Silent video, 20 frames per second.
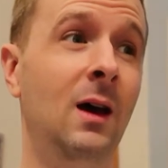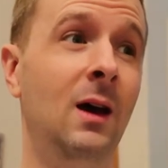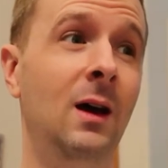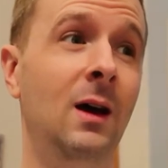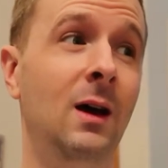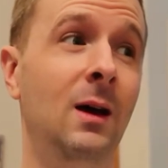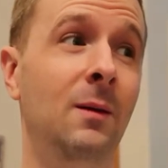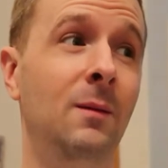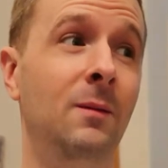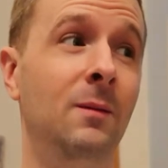
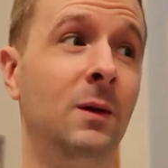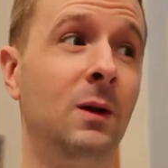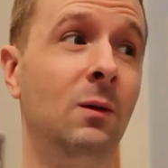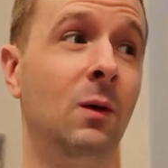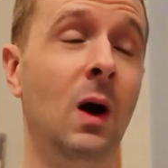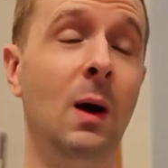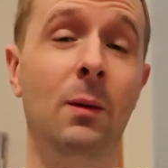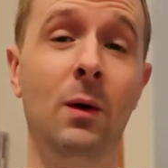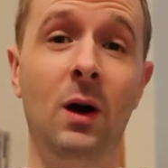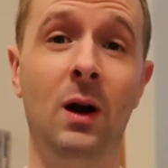Um,
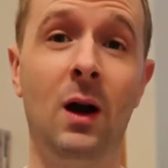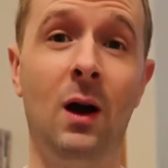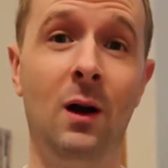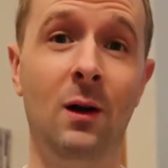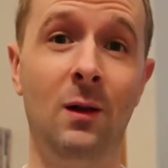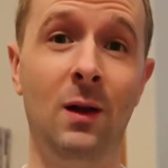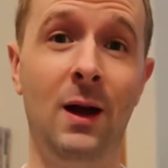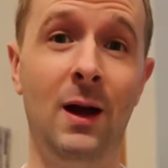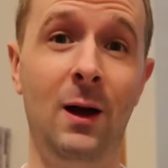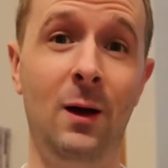Robert
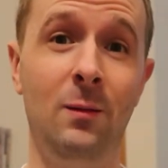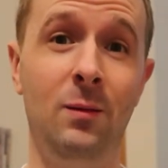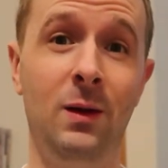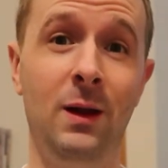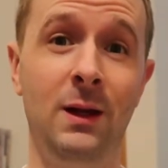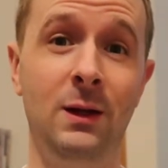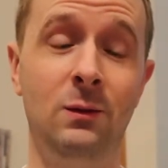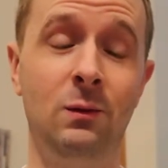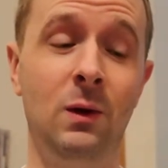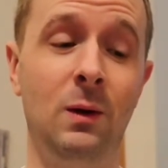Carlyle
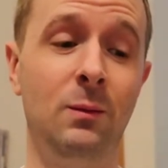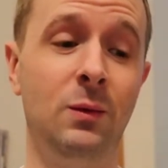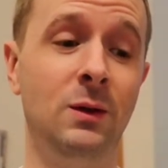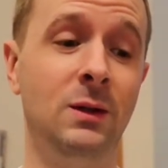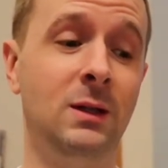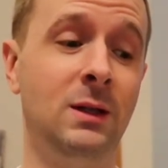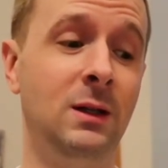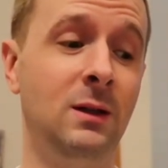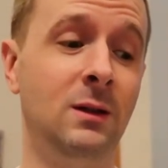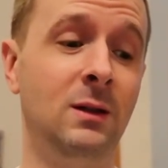plays
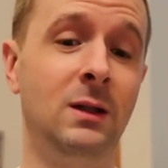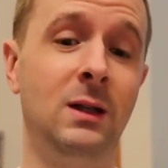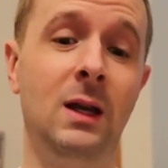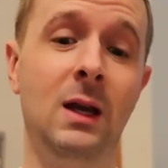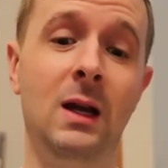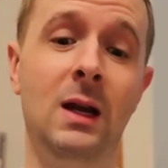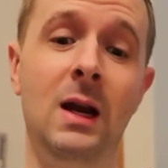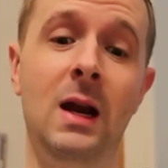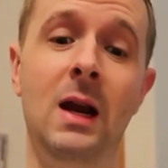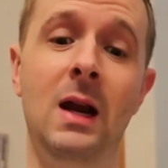
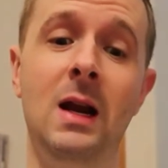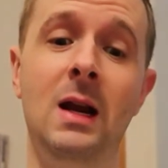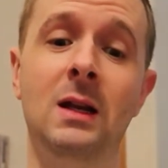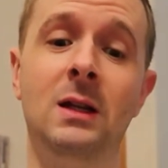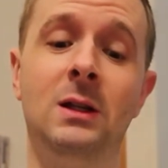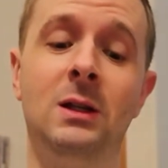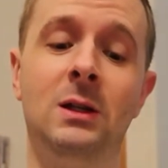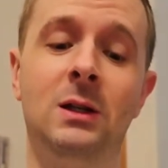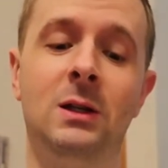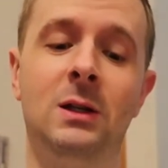Rumpelstiltskin, and
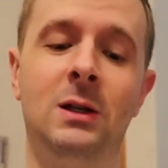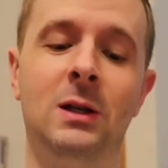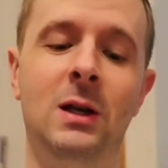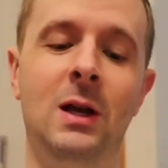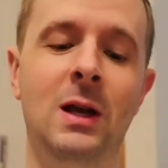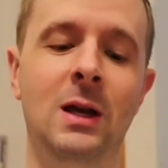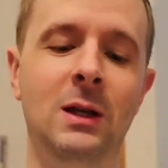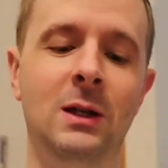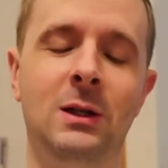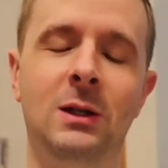it's
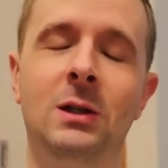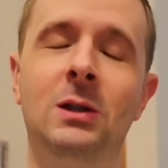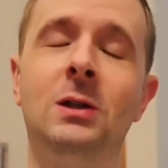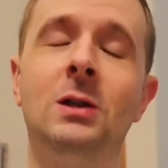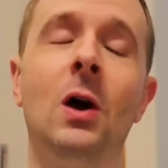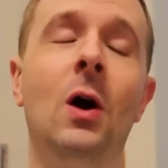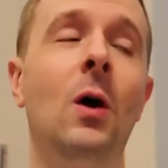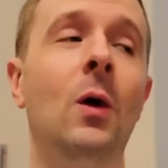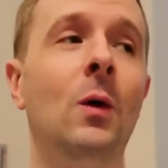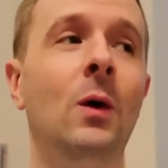he's
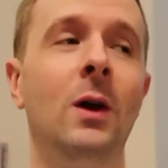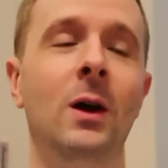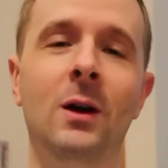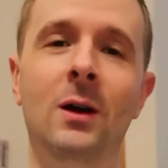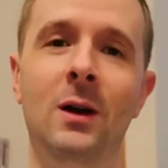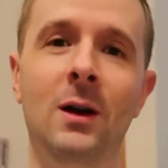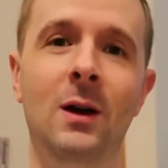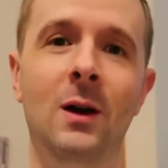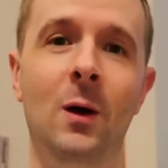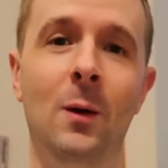so
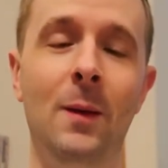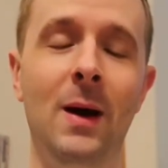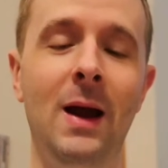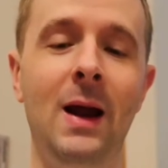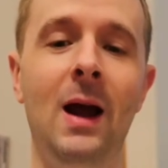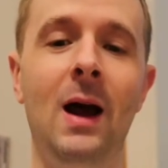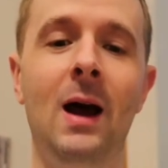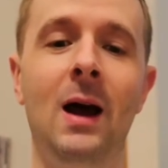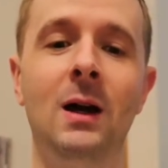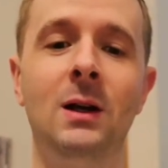good. Oh my
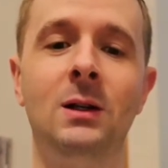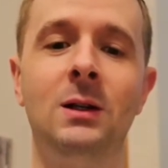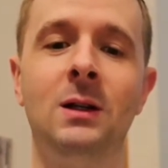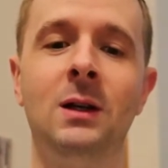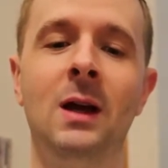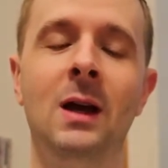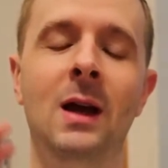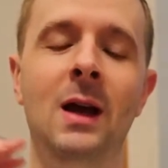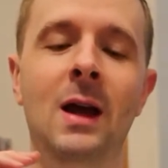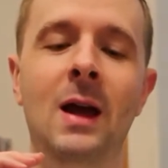gosh,
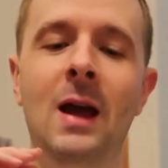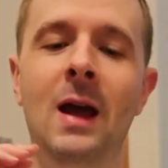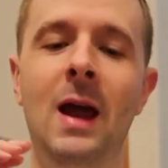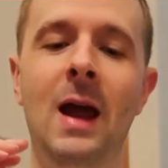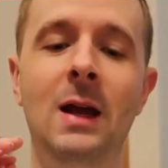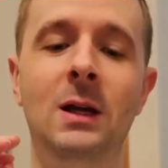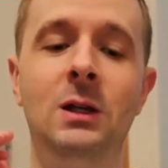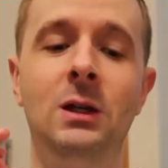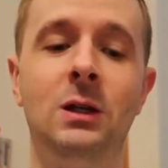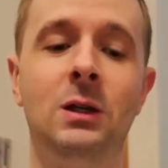
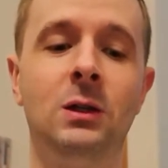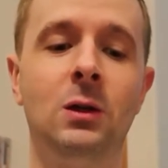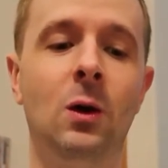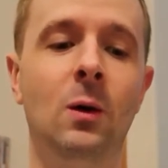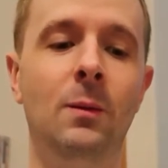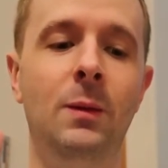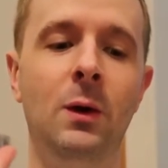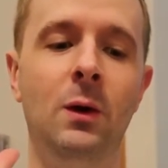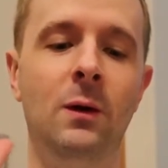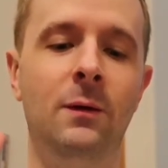it's just
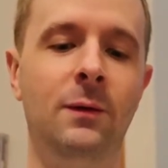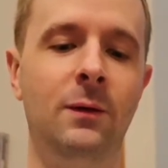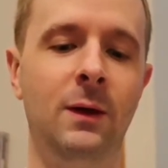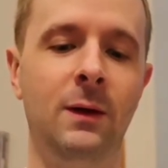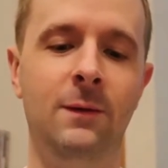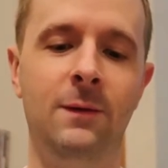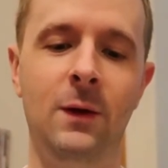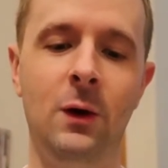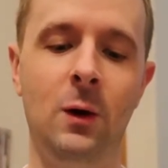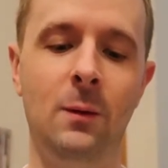so
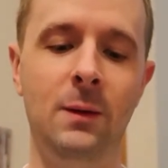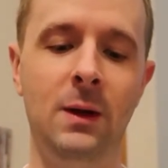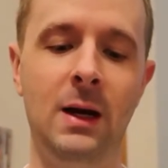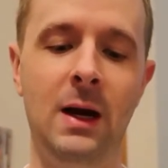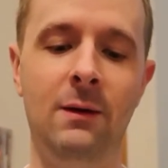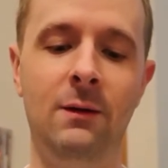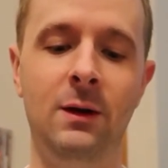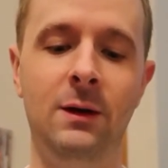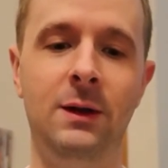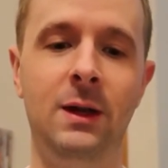beautifully filmed
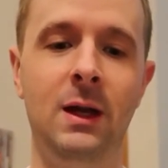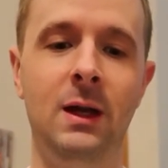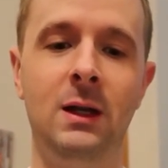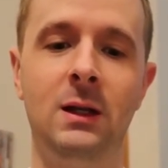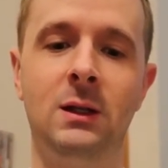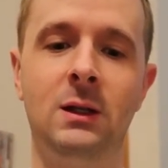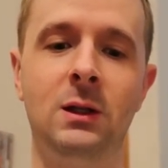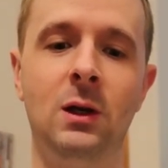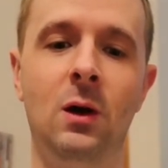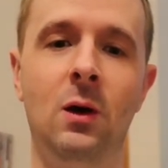and
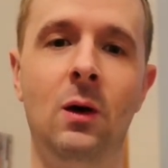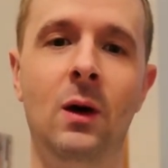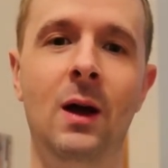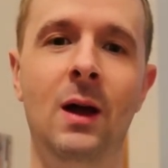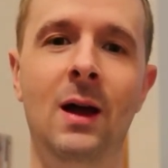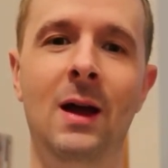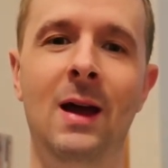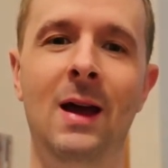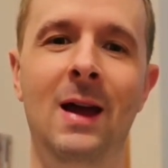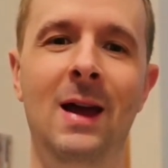everything. So
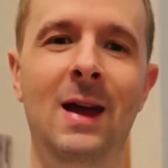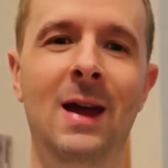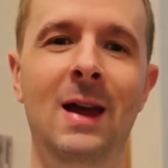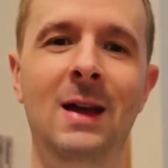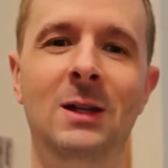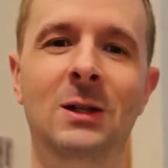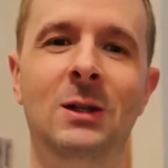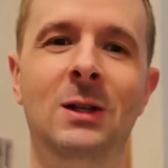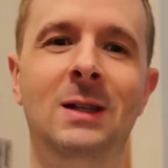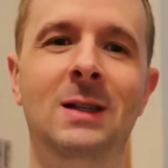
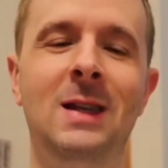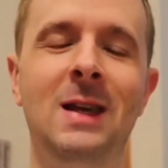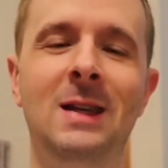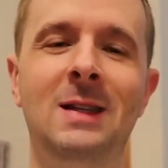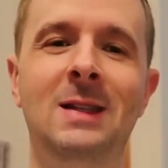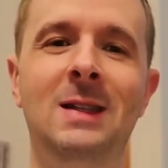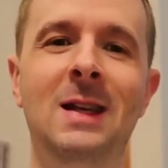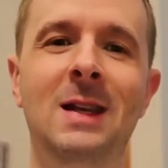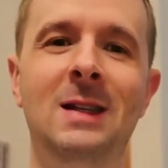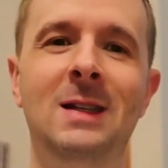it's just
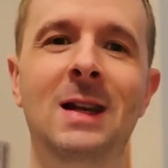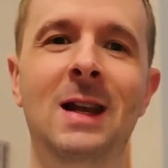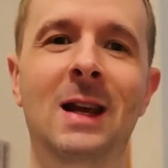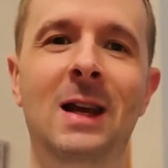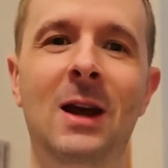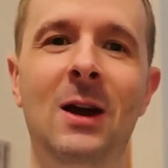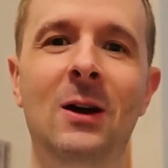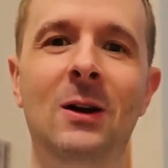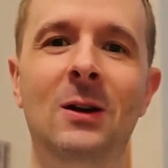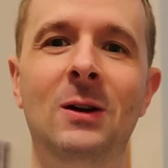these Disney
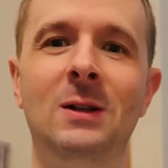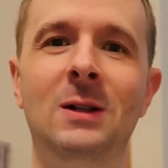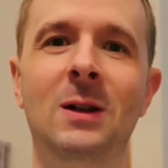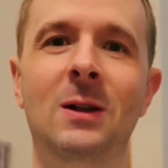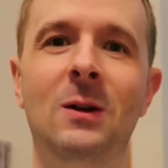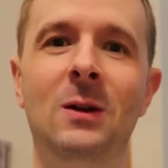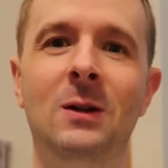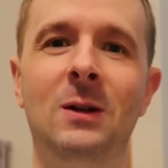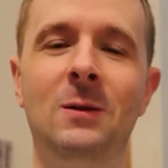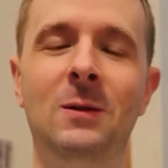characters,
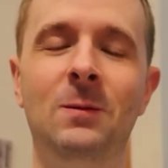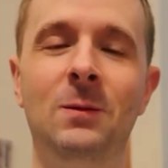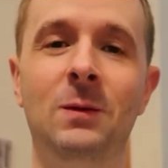and they're